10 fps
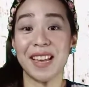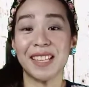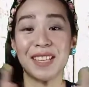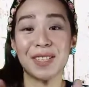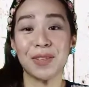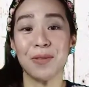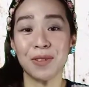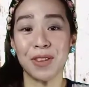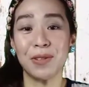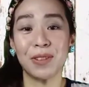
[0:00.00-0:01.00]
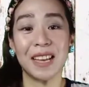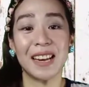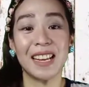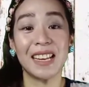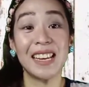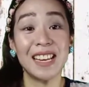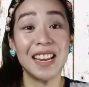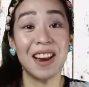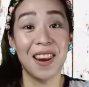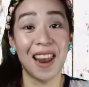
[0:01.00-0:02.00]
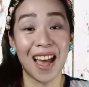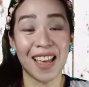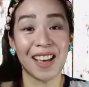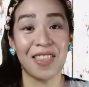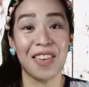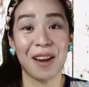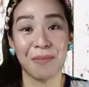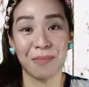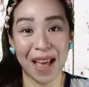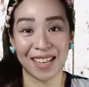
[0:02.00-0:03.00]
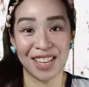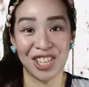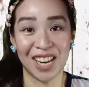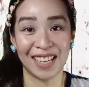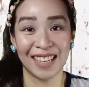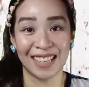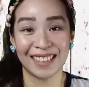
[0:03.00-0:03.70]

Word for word: It is so cute and I really like their packaging.